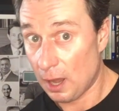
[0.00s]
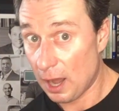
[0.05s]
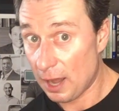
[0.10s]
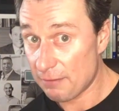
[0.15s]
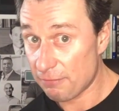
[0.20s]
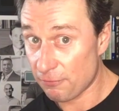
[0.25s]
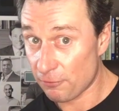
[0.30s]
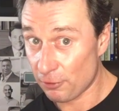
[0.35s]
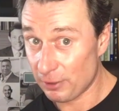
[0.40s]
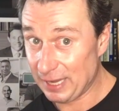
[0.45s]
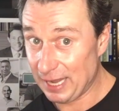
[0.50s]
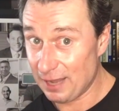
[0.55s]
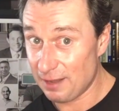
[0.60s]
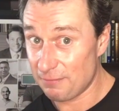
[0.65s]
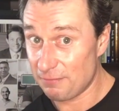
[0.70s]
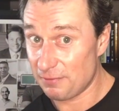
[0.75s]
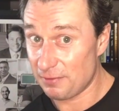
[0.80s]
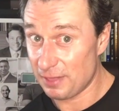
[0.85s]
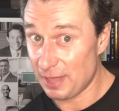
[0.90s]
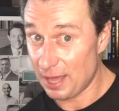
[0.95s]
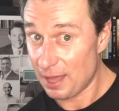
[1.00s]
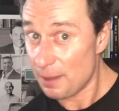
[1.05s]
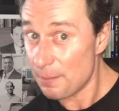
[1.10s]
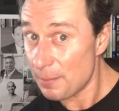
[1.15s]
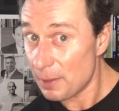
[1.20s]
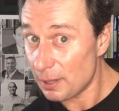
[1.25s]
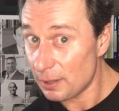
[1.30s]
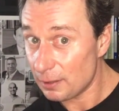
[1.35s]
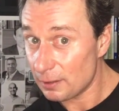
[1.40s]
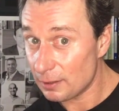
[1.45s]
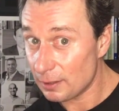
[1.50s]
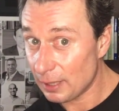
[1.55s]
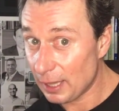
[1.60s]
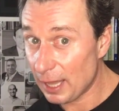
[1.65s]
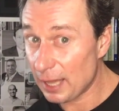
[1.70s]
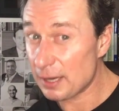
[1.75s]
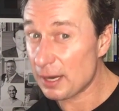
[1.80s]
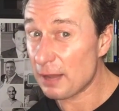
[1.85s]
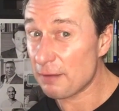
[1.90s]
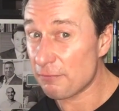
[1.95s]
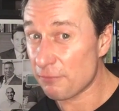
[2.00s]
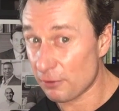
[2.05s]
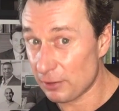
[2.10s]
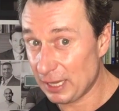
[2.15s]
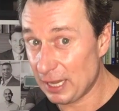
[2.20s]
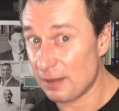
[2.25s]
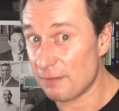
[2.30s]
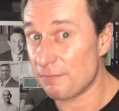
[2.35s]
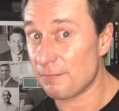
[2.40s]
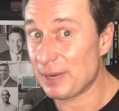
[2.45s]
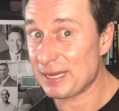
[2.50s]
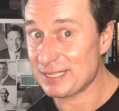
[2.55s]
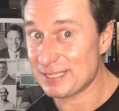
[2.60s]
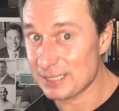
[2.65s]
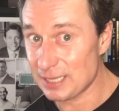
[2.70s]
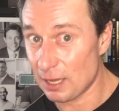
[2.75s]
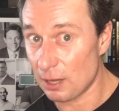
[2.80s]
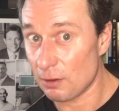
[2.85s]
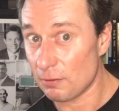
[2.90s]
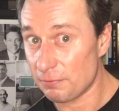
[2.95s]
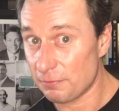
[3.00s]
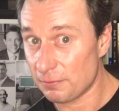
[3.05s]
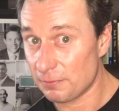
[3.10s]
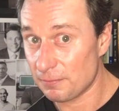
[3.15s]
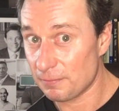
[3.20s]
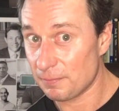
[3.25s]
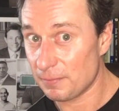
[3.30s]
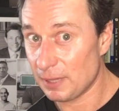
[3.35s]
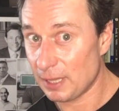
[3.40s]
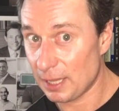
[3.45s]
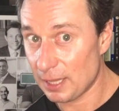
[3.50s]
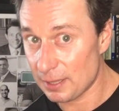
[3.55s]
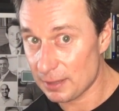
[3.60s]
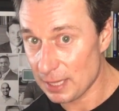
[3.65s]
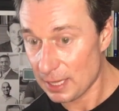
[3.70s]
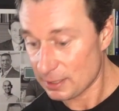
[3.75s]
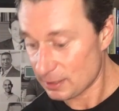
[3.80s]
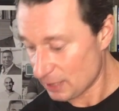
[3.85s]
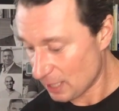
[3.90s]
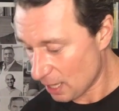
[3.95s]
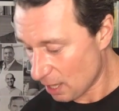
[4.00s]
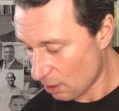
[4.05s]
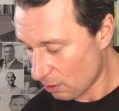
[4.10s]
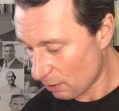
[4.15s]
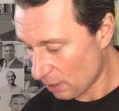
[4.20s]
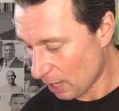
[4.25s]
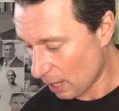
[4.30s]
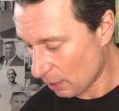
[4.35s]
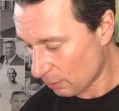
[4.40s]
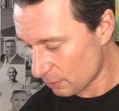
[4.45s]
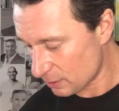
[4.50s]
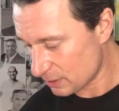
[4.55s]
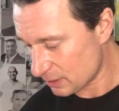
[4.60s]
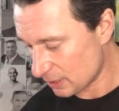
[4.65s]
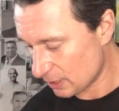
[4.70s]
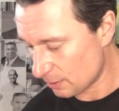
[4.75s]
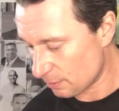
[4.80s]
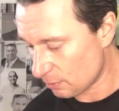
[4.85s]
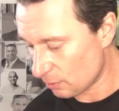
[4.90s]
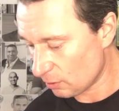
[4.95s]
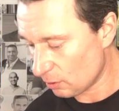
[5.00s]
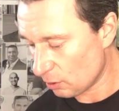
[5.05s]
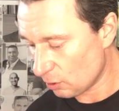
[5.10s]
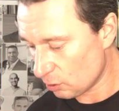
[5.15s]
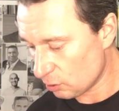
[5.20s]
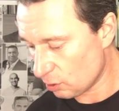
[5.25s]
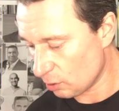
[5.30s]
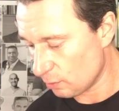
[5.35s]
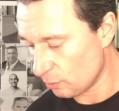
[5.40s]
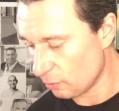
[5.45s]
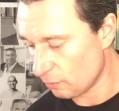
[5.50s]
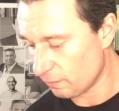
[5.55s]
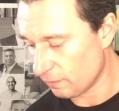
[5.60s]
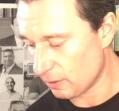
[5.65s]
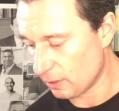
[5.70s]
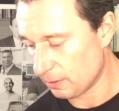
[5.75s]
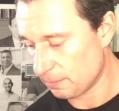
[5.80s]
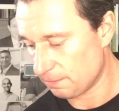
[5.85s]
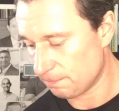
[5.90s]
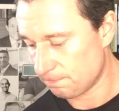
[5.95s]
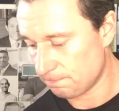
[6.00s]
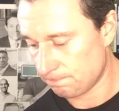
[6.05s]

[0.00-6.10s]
I forgave them and I forgave myself. And that's how I was able to move on.